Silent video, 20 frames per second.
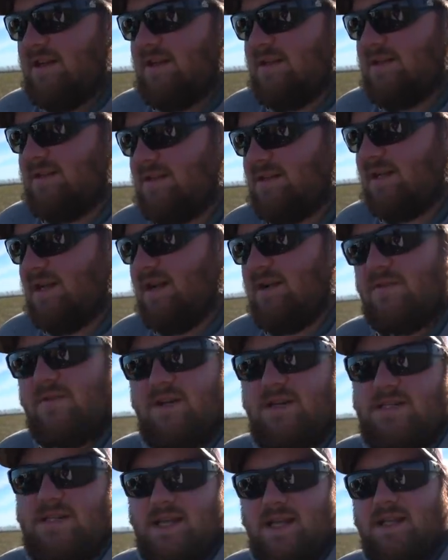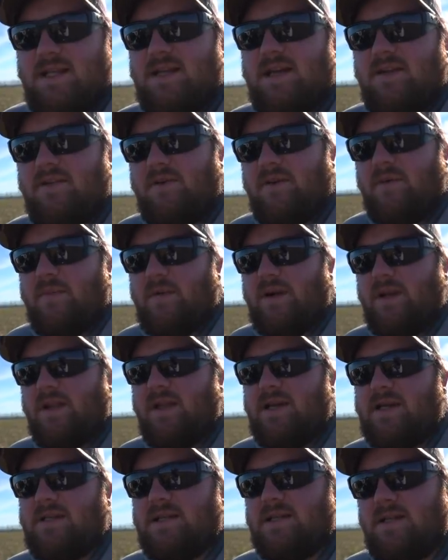to, kind of wanted to stay in town. They were pretty
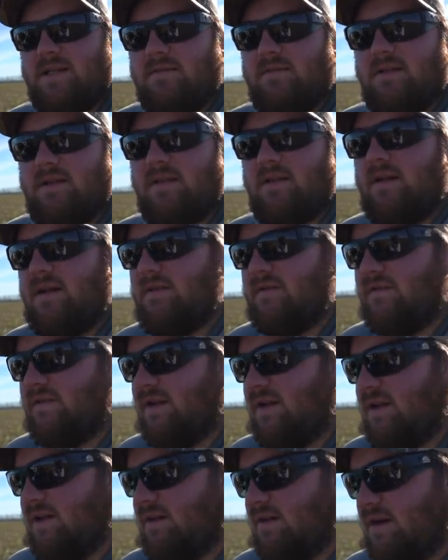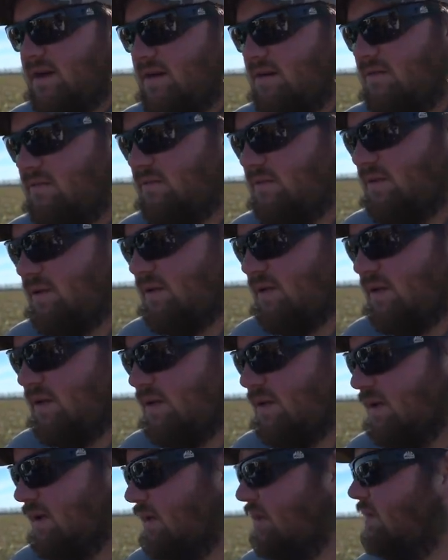lazy. Did a lot of flying around.
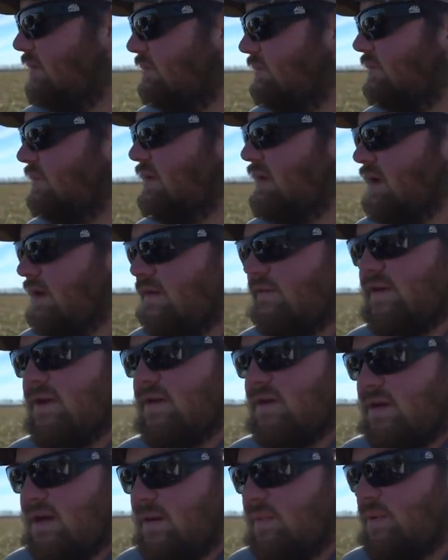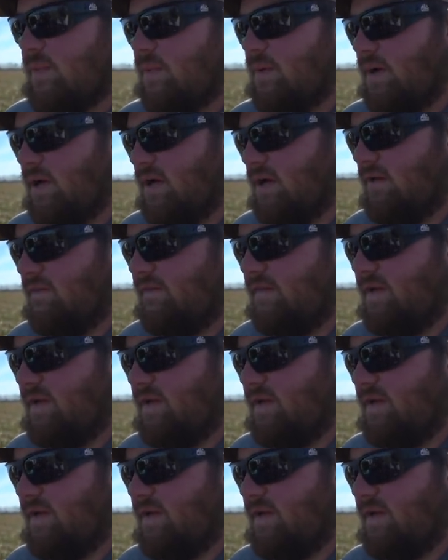Um, found a couple pretty good